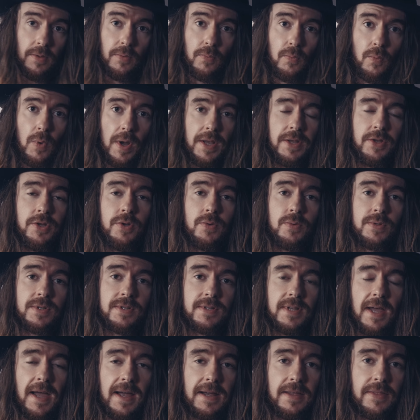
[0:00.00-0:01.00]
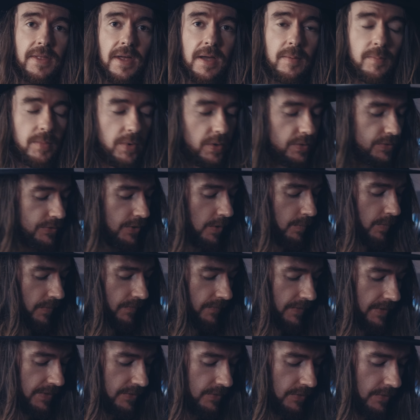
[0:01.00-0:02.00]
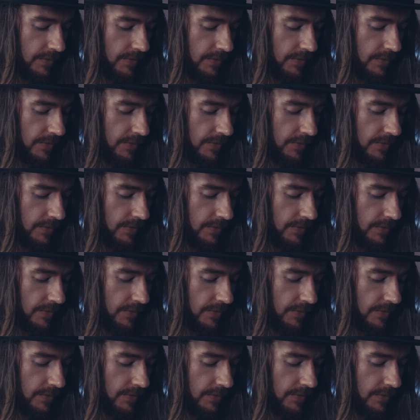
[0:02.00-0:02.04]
when you stack them on top of each